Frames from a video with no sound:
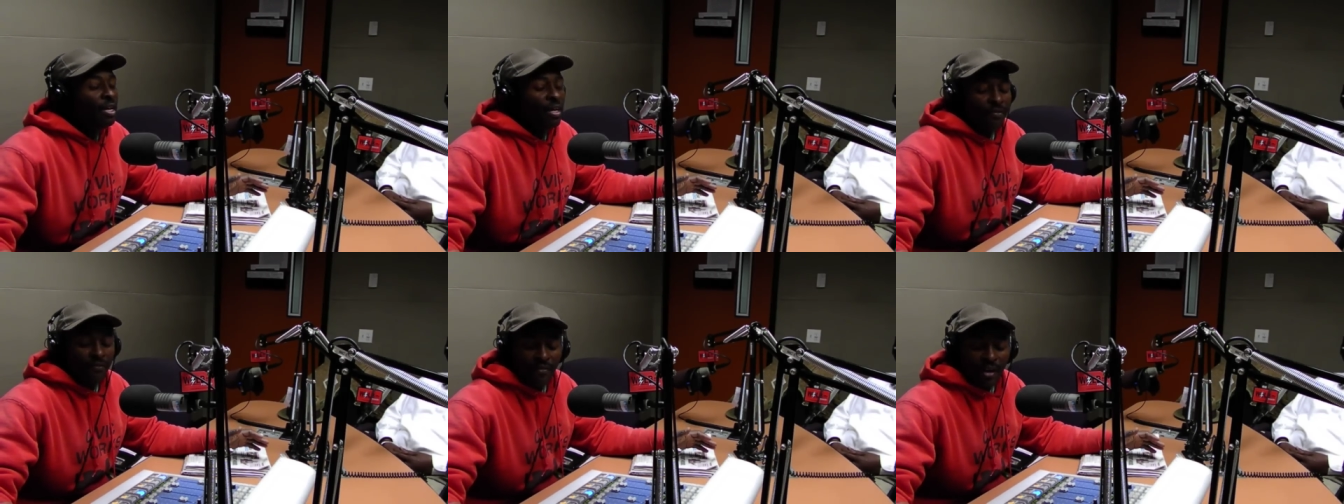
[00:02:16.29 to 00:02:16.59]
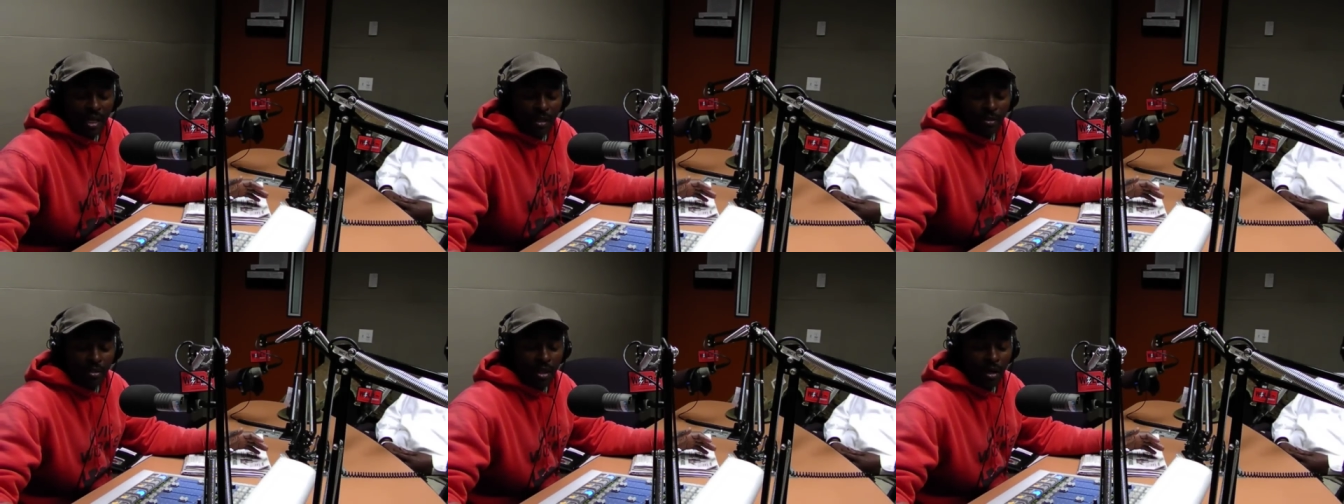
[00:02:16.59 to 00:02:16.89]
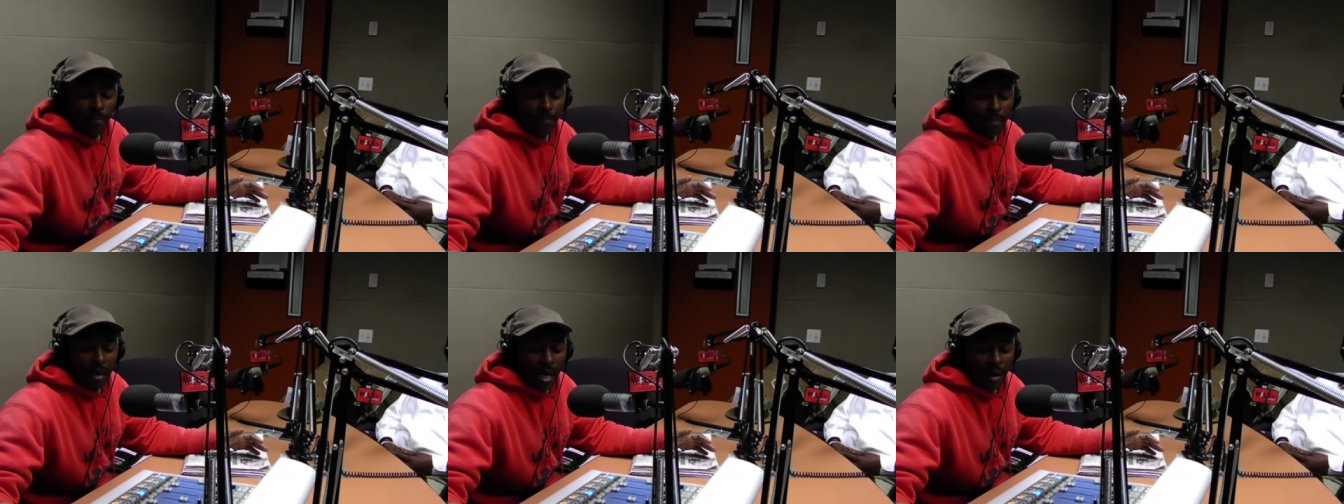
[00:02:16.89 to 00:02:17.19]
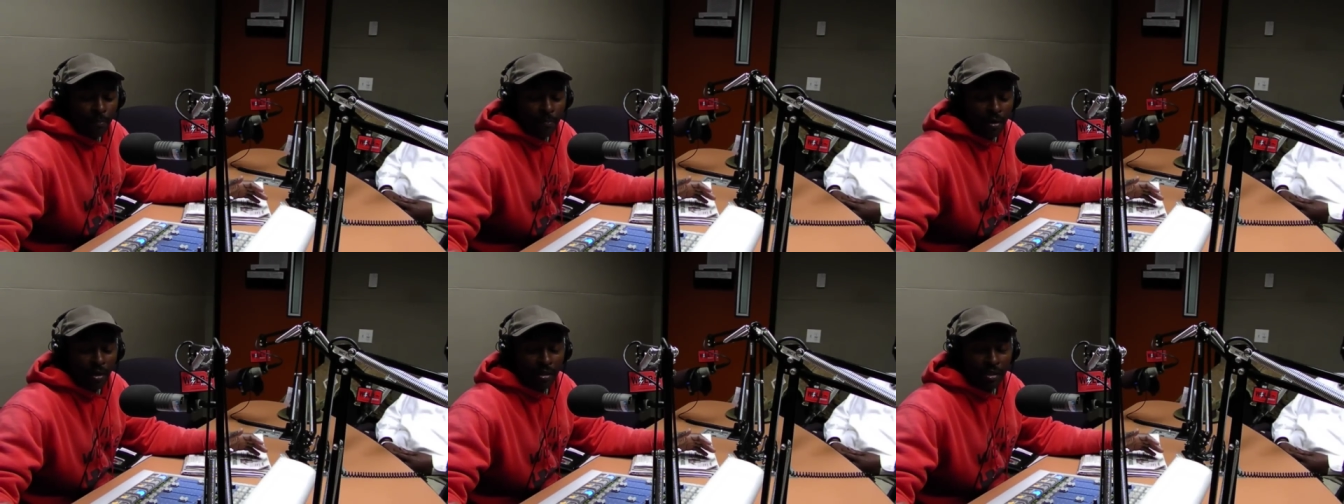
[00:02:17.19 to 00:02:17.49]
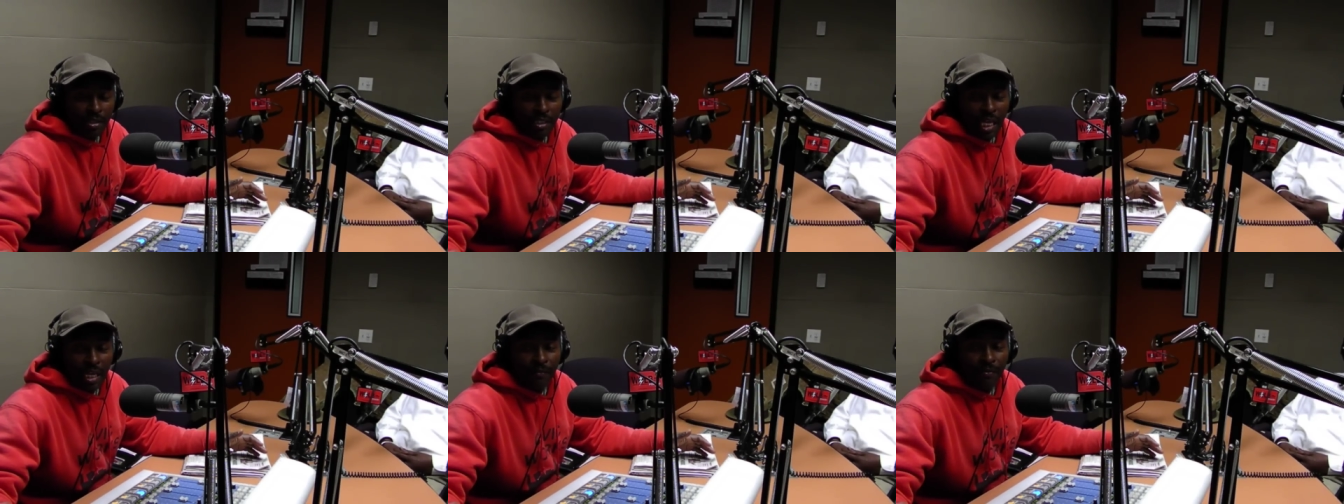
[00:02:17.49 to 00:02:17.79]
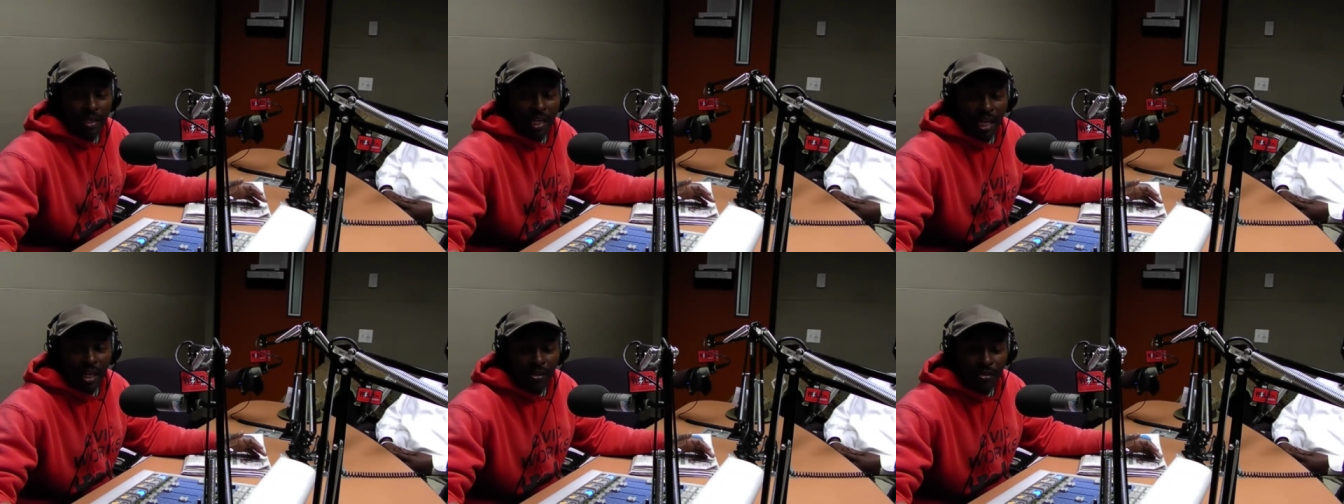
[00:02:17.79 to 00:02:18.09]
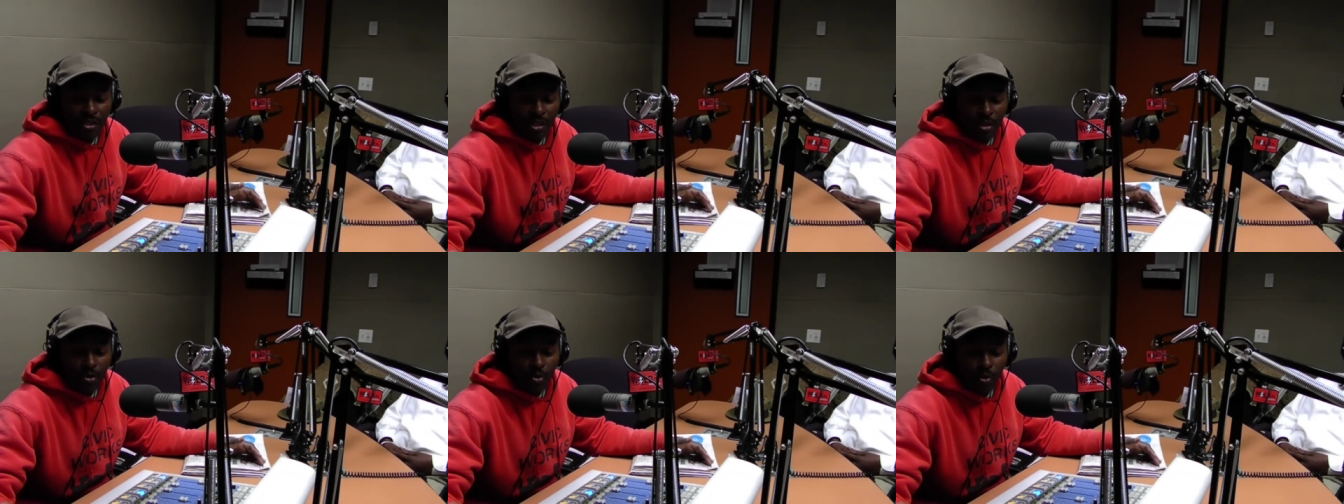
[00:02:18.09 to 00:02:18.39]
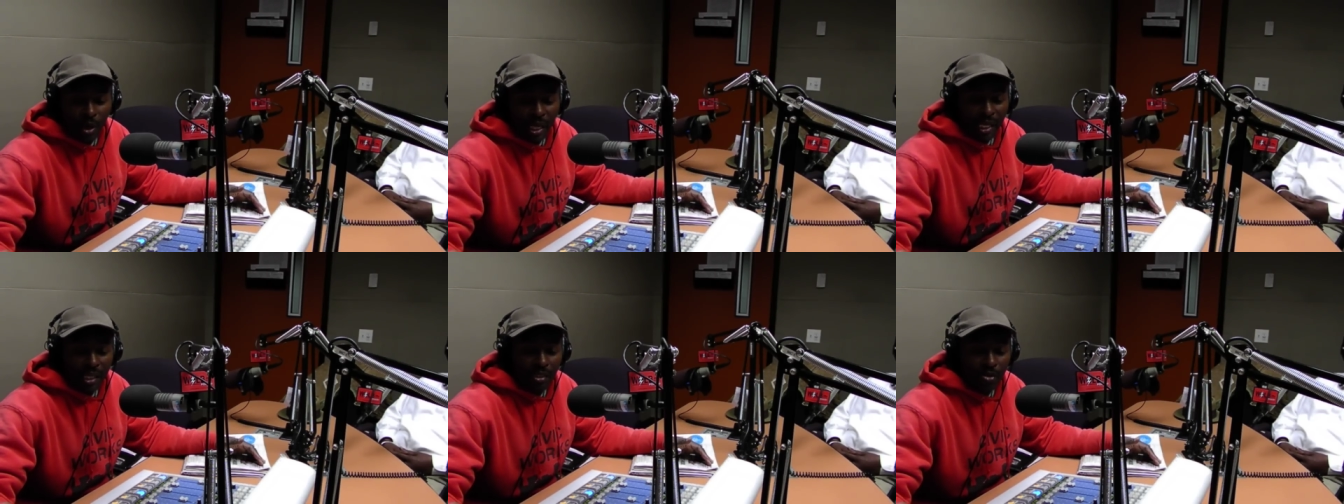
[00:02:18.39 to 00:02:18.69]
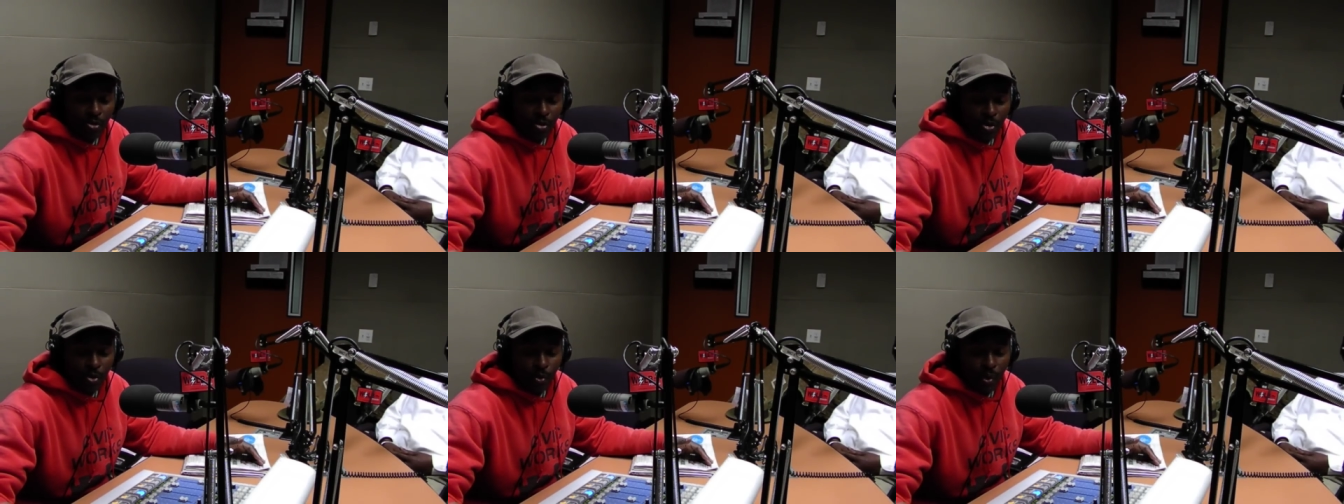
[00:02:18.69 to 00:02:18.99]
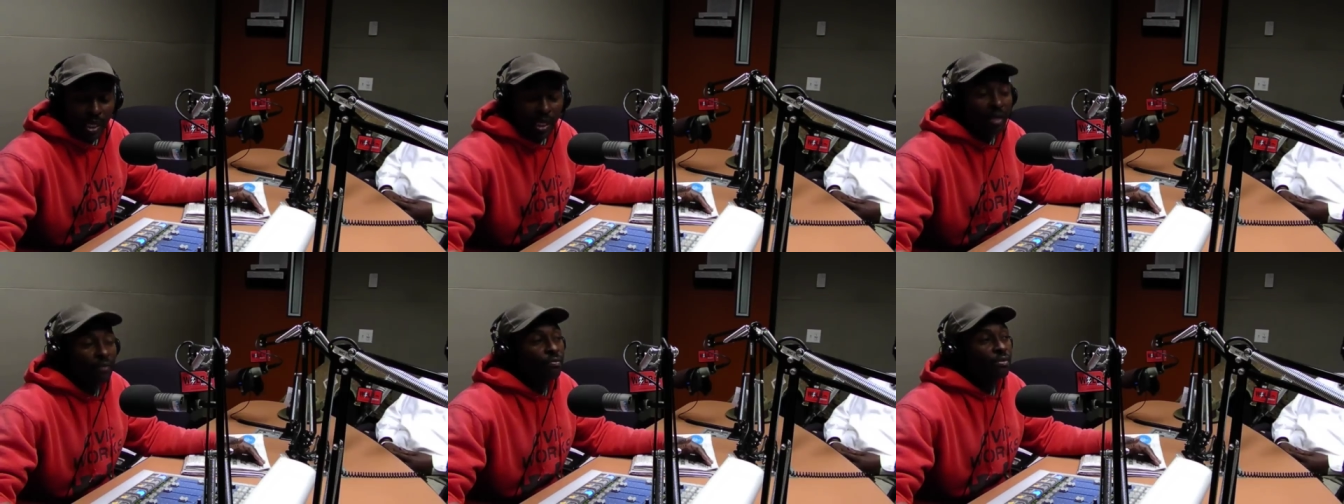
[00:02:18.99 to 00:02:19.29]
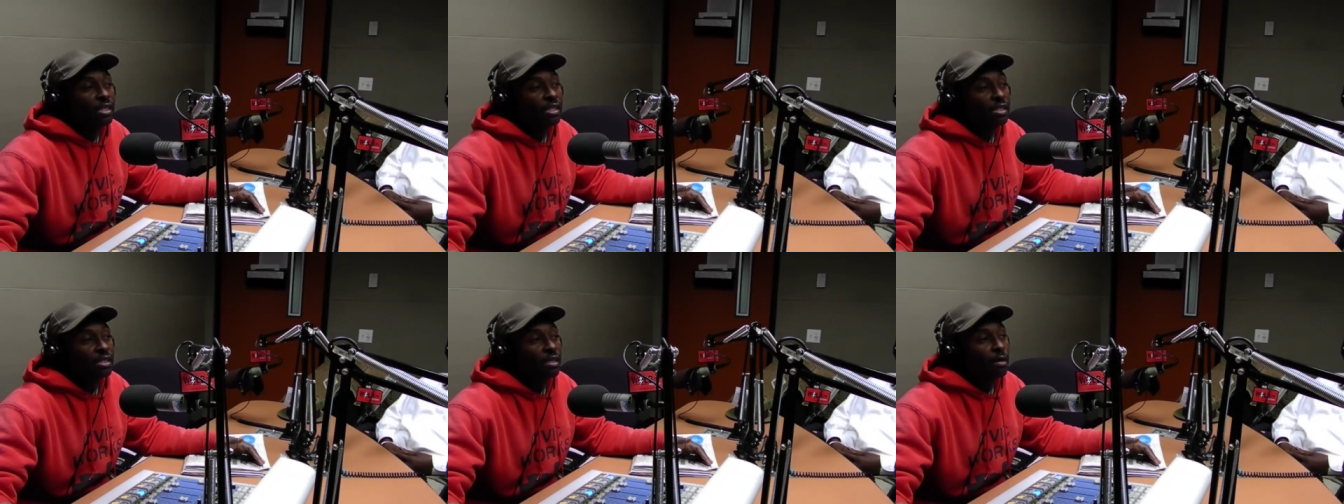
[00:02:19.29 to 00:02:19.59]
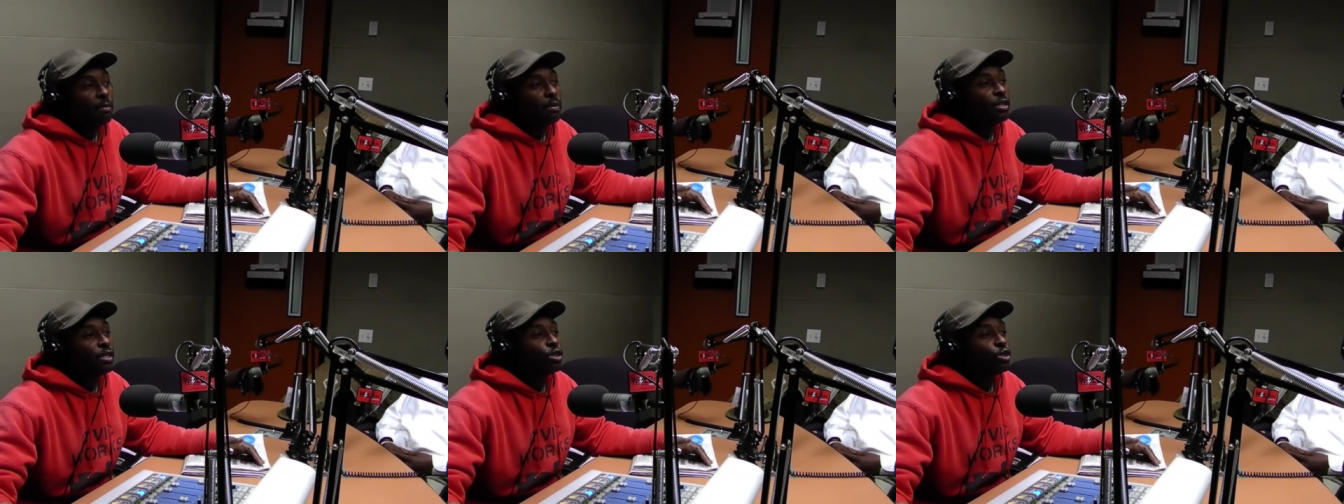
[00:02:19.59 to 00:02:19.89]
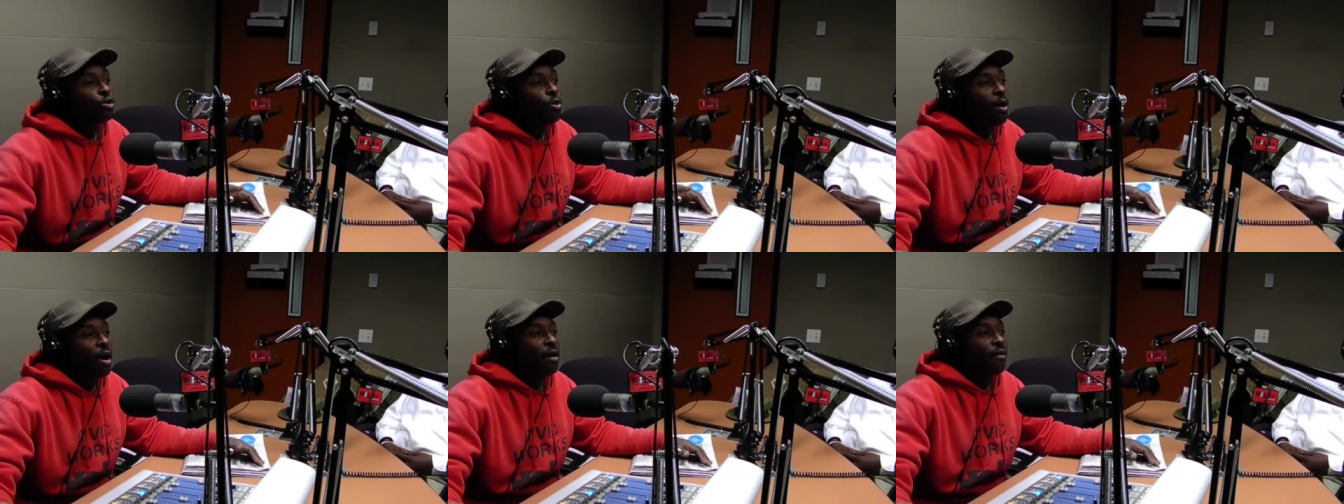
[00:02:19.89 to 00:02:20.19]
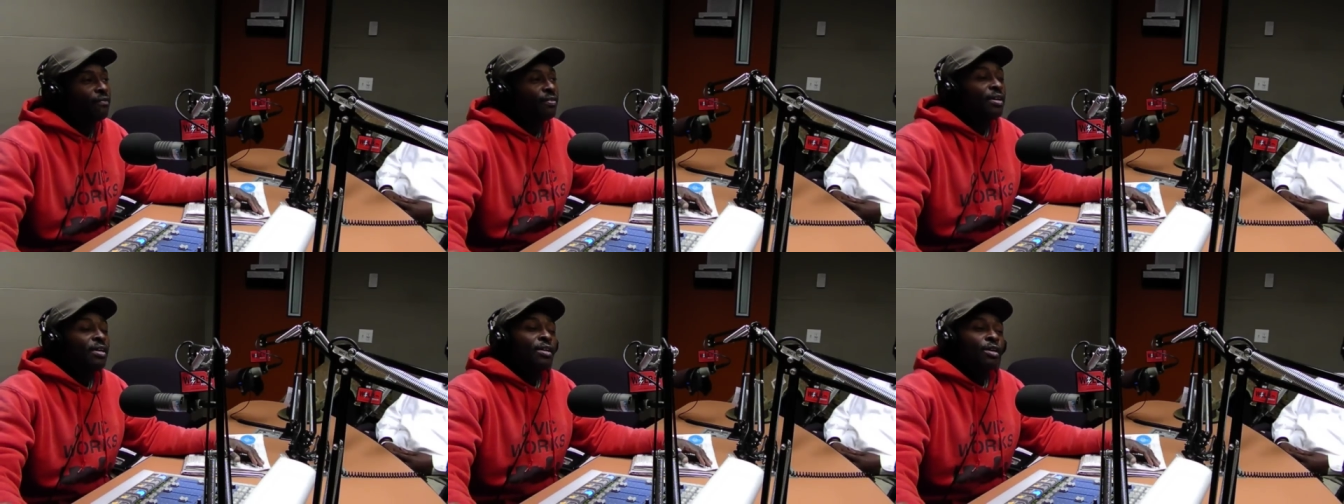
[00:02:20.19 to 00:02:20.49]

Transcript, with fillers: followed up by Brother David Anthony Wiggins on the week of December the 12th